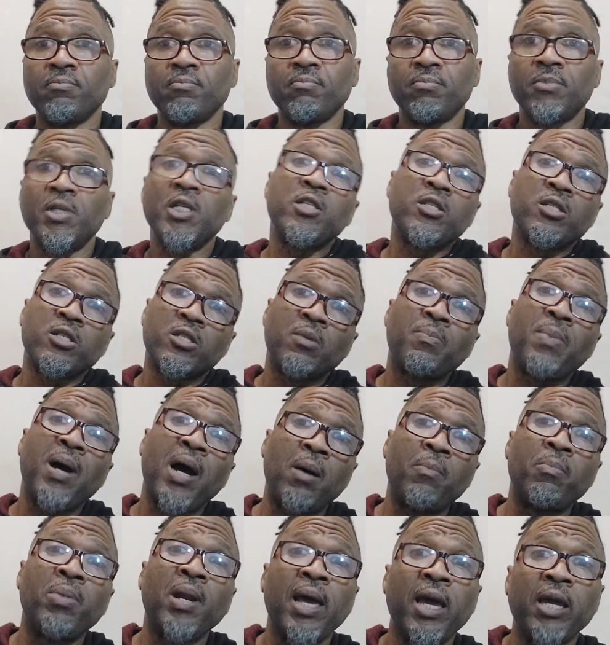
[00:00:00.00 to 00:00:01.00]
This is
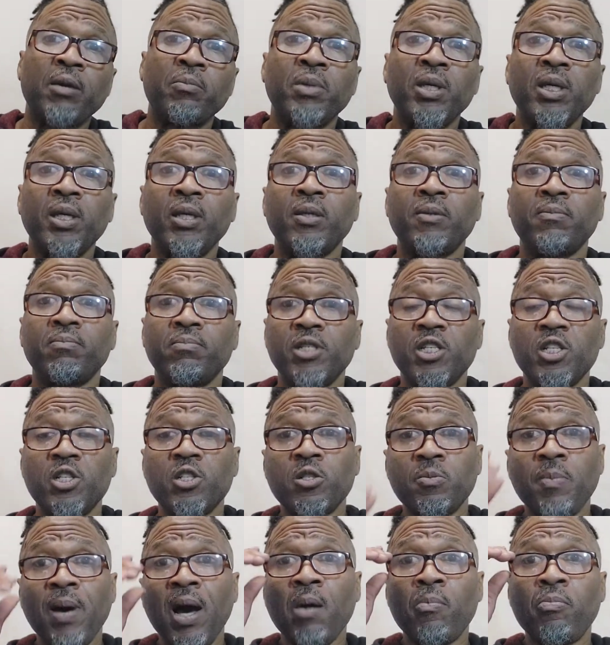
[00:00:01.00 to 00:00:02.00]
about black men. This
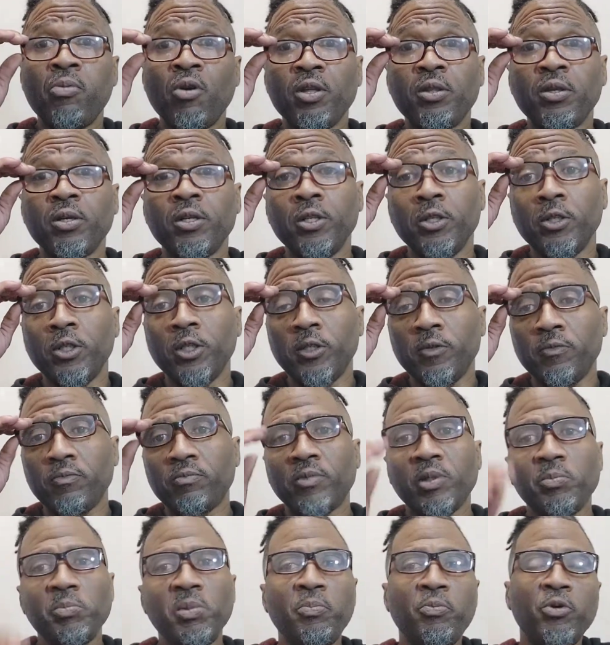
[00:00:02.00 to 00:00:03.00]
is about brotherhood.
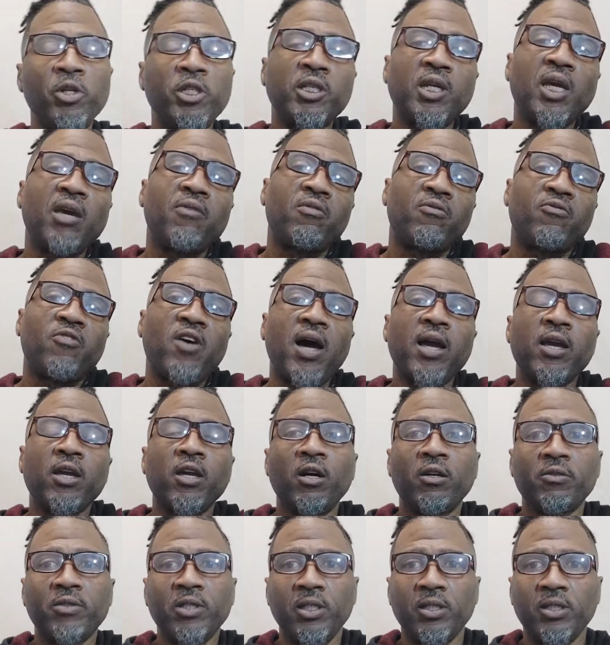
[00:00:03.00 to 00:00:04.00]
Let me push Kevin Feige
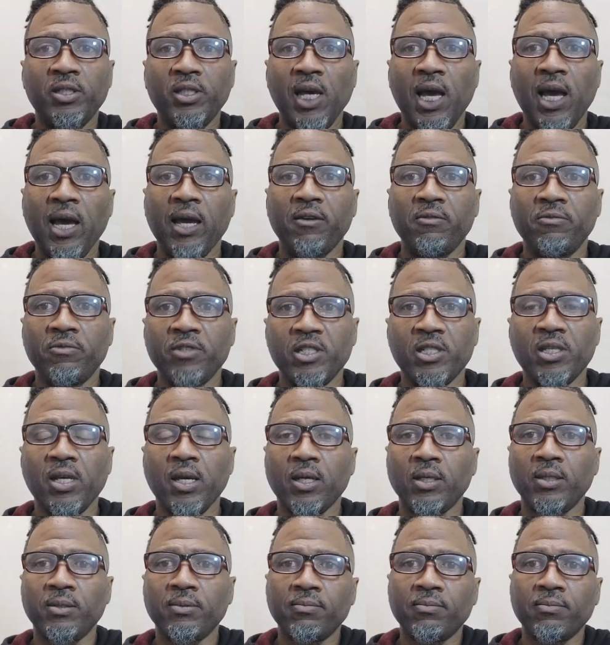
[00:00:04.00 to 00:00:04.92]
off to the side for a second.